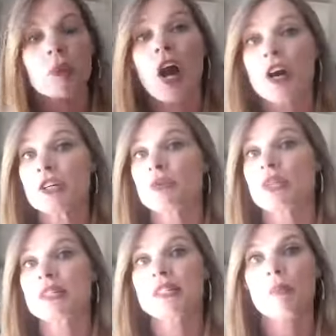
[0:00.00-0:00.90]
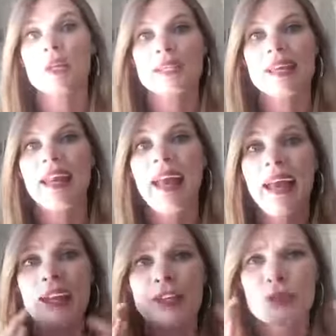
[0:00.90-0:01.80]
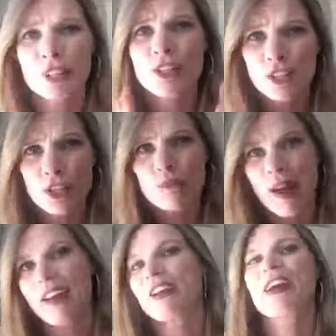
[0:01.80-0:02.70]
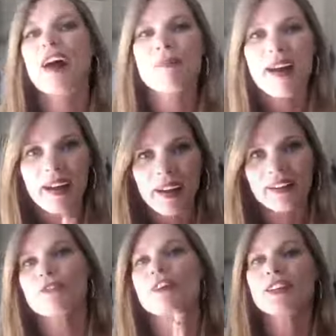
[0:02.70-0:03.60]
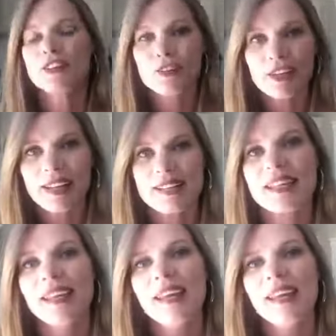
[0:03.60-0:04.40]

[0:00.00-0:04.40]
And we also need someone to say, hey, you can do better. Come on, you can do it.